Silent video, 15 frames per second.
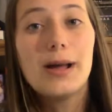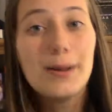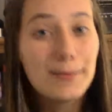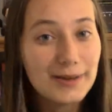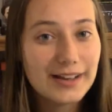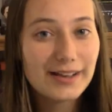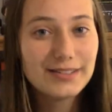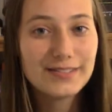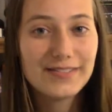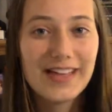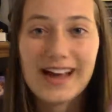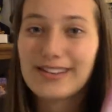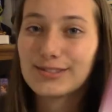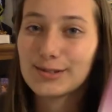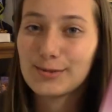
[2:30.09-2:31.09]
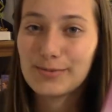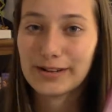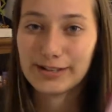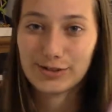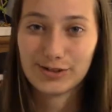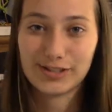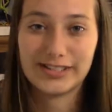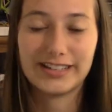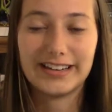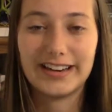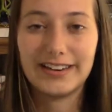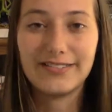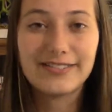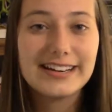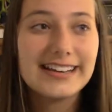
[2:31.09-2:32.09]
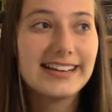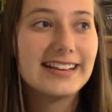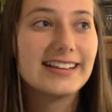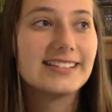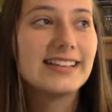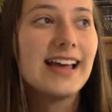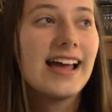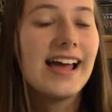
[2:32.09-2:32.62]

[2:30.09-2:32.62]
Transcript: because of that I was super interested in reading it